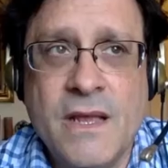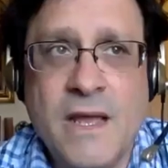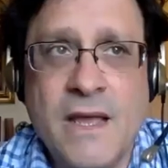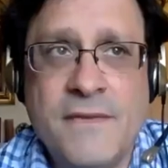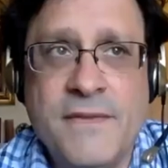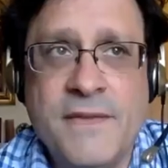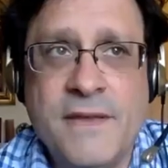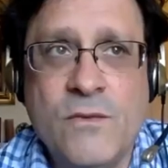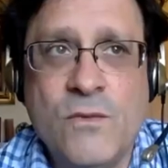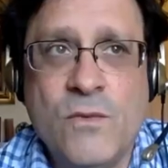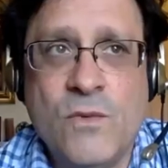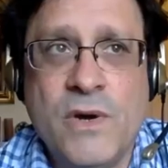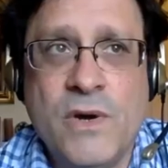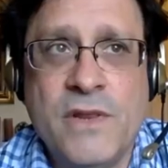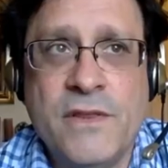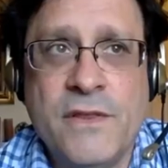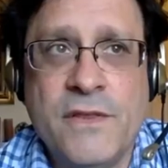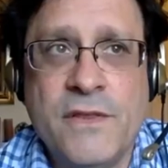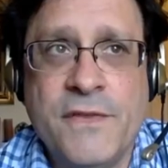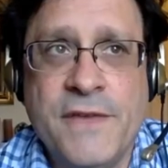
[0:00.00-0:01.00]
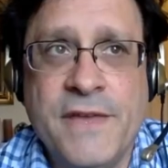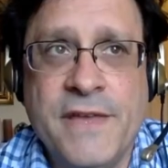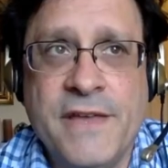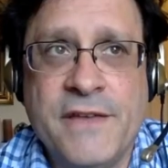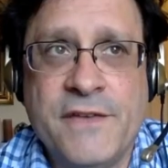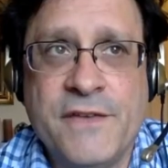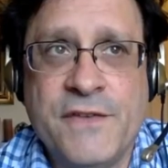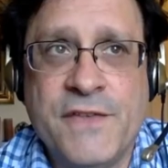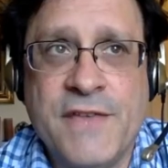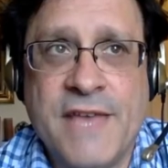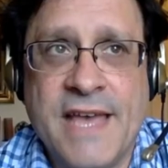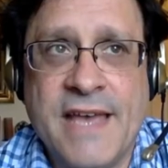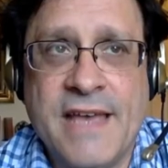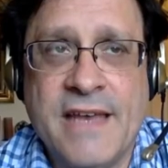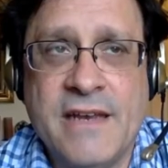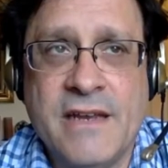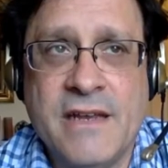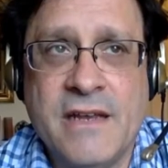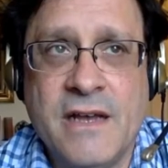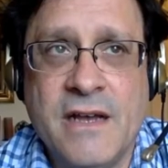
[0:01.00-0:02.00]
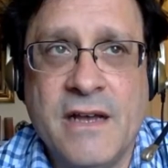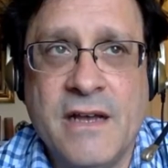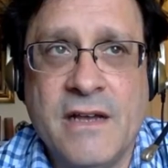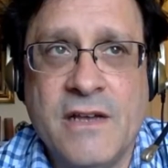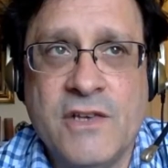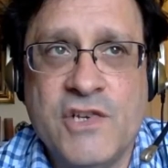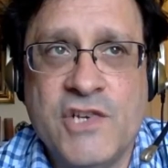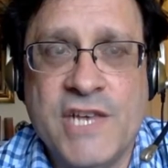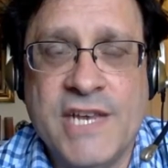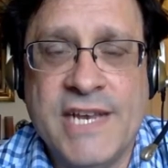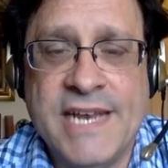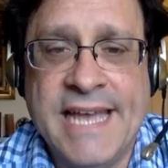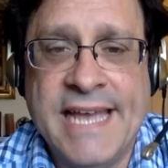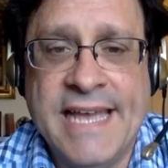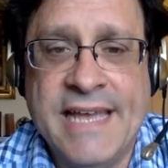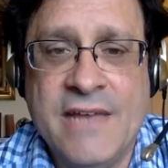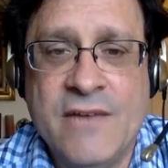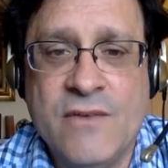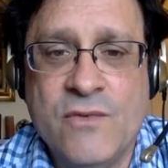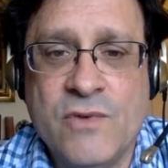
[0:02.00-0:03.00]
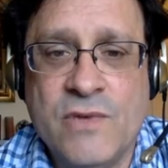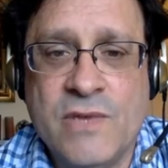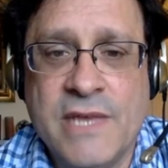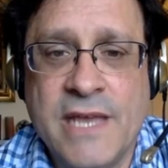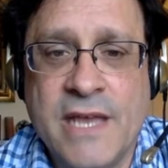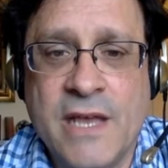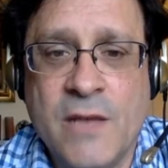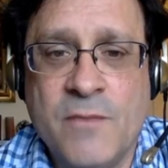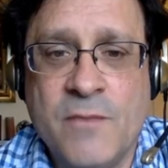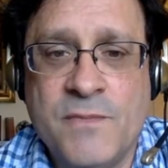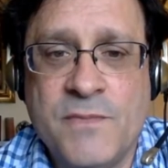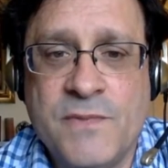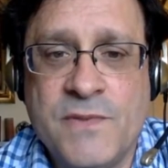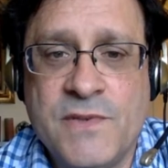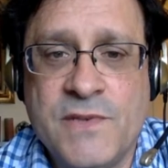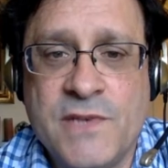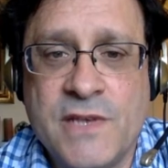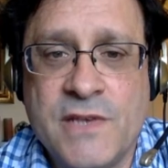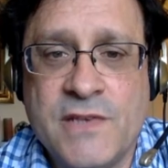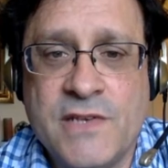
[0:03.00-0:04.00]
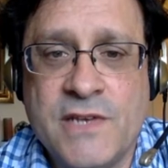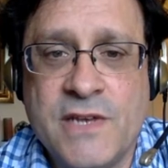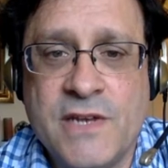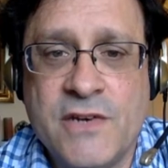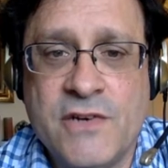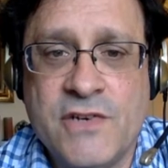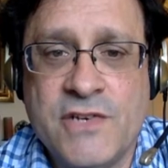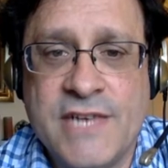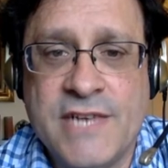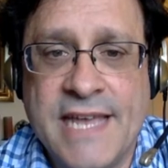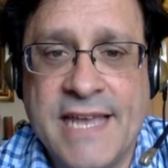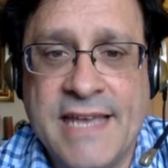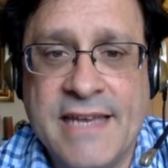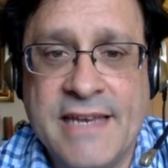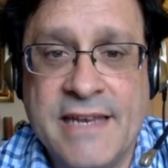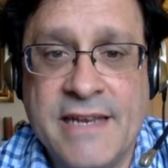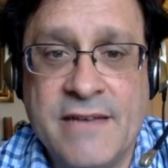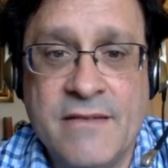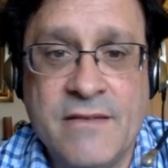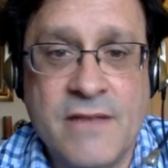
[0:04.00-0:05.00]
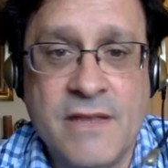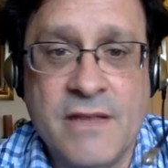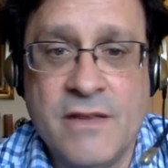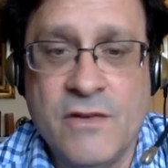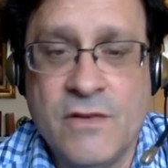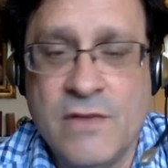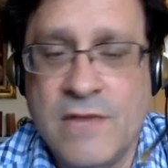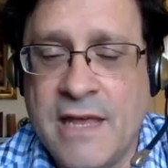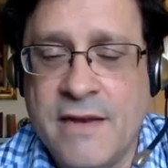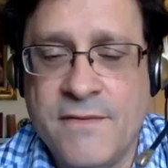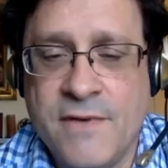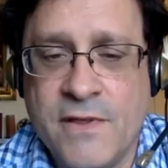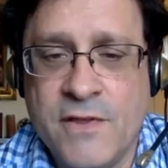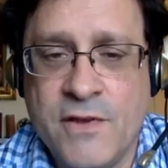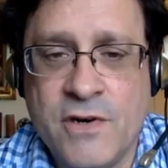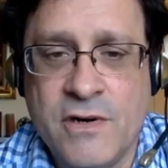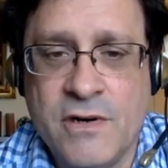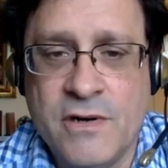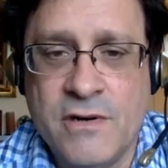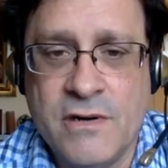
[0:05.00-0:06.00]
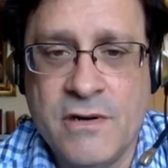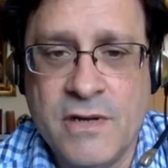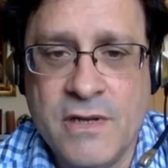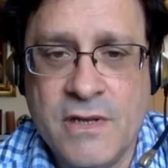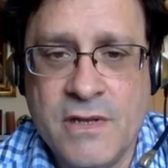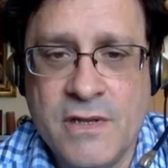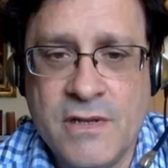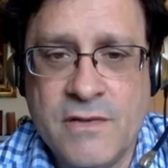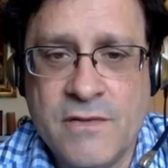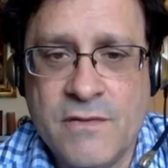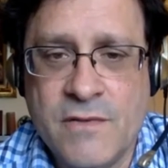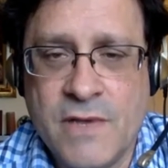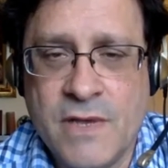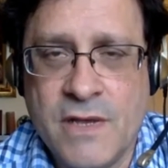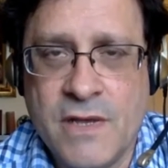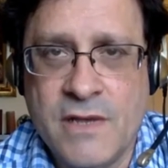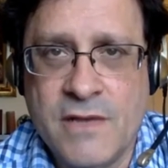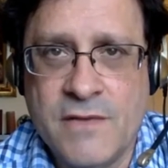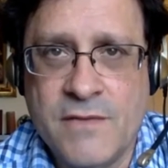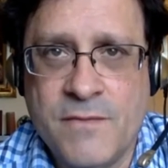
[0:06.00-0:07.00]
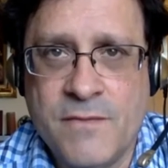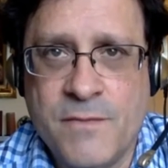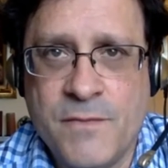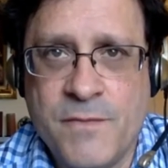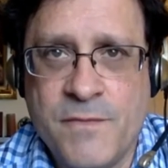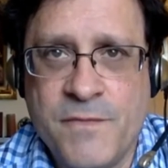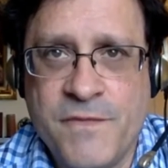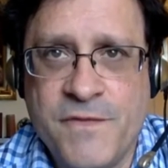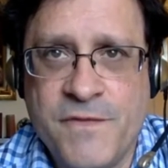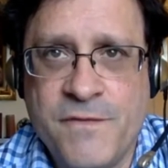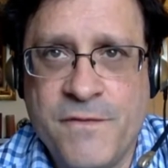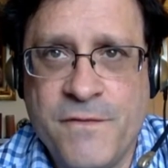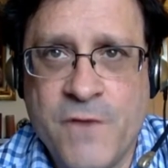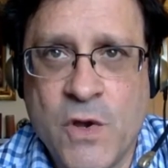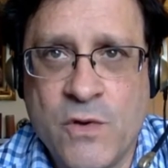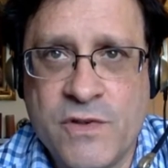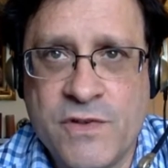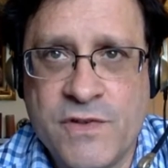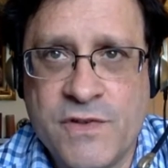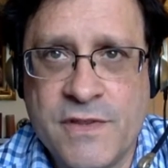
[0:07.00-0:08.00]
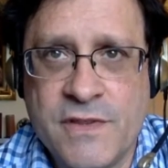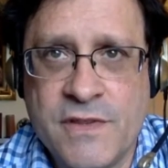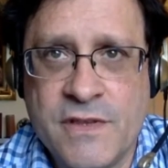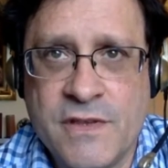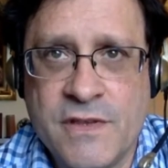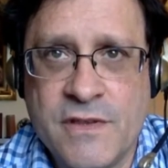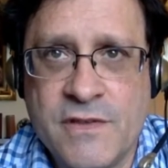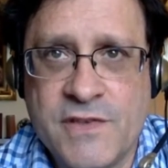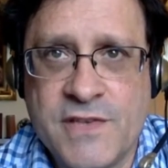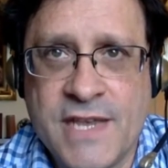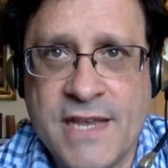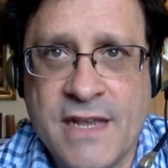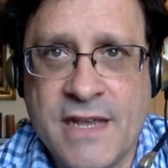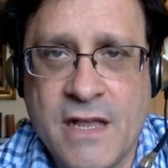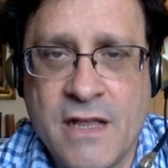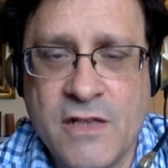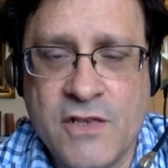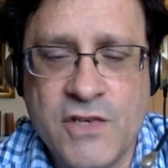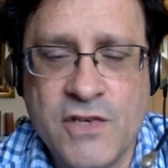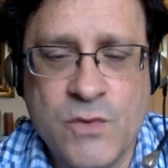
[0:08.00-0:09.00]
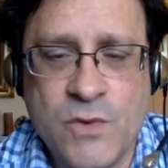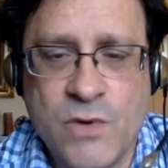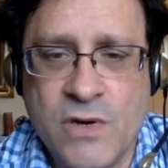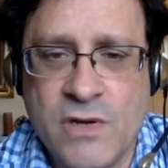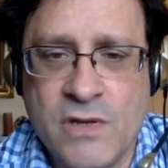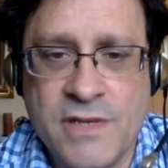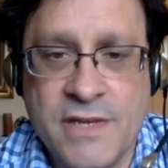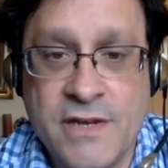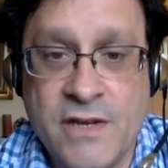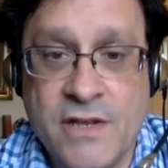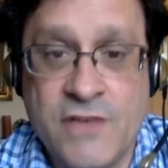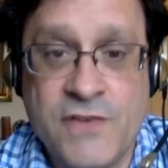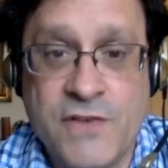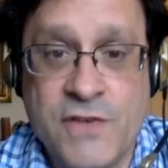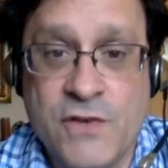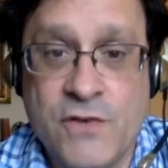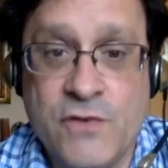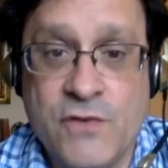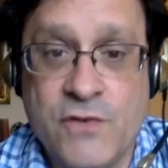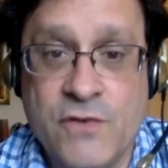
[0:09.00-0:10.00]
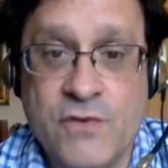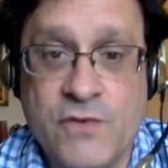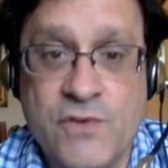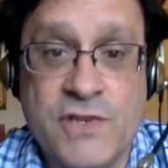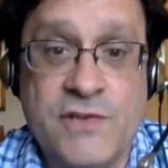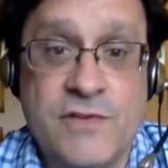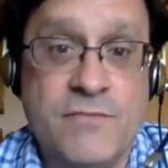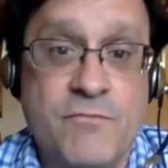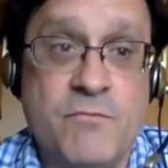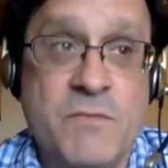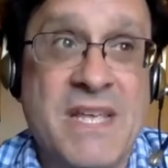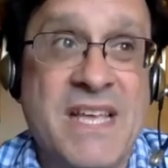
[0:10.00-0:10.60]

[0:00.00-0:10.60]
I think one of the things that uh, Genet really helps us to understand, and you know, a lot of other uh, folks in the psychology world, and also just